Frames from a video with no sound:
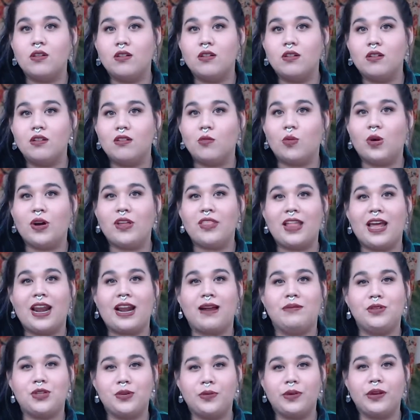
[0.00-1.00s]
one that
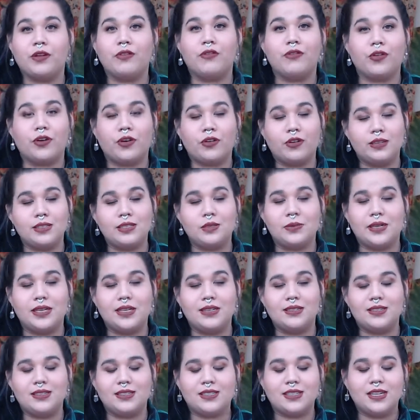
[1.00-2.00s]
I'm doing for
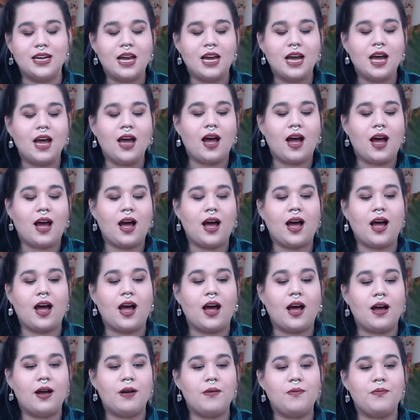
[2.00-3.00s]
Christmas.
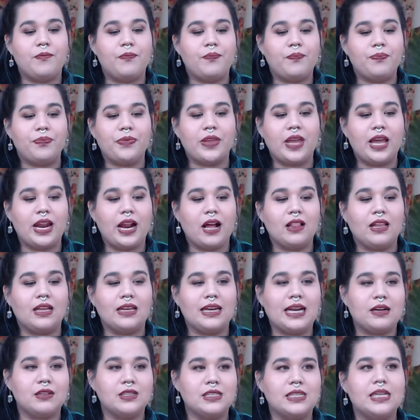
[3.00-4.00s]
And I'll
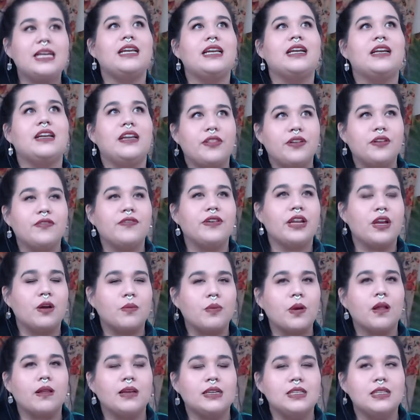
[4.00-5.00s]
announce it in another video
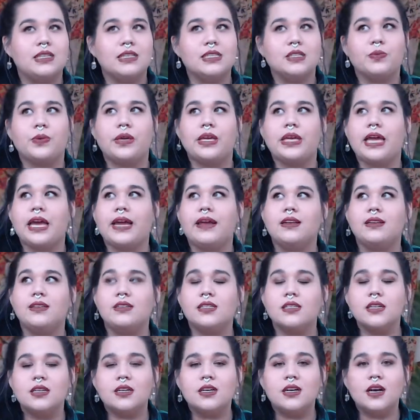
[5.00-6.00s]
probably this
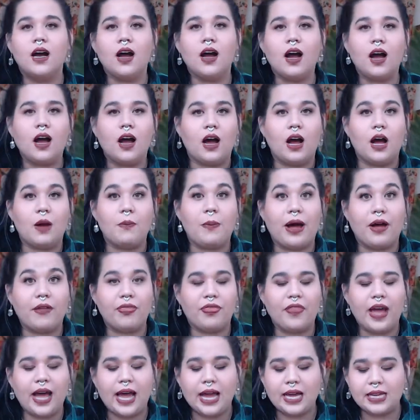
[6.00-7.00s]
weekend about
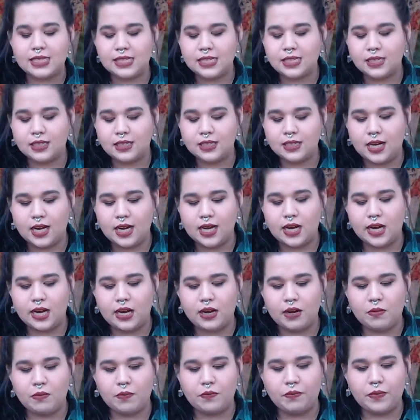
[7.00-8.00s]
that
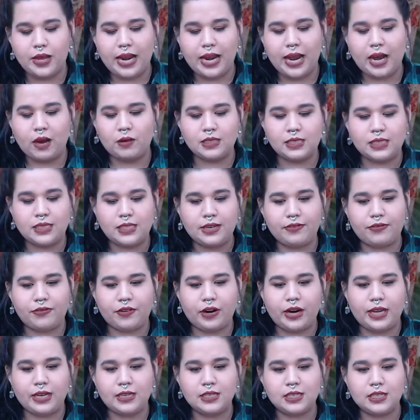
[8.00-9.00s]
and how it's
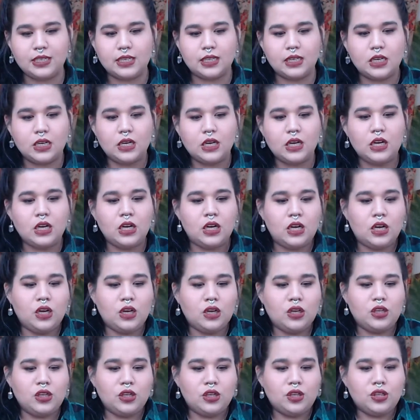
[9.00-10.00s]
different.
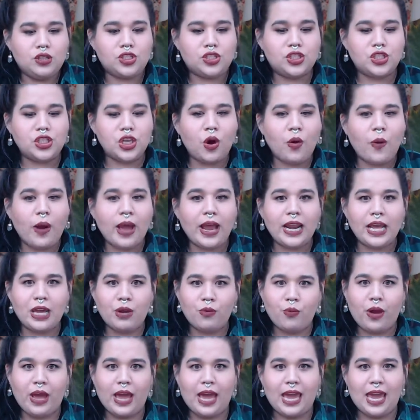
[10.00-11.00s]
So
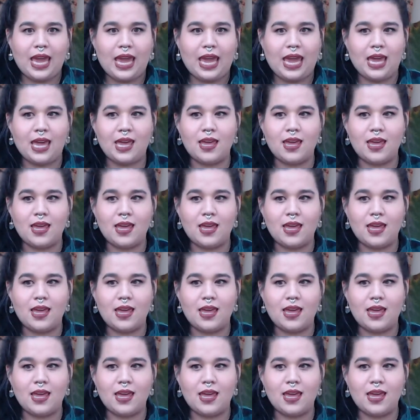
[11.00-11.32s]
anyway,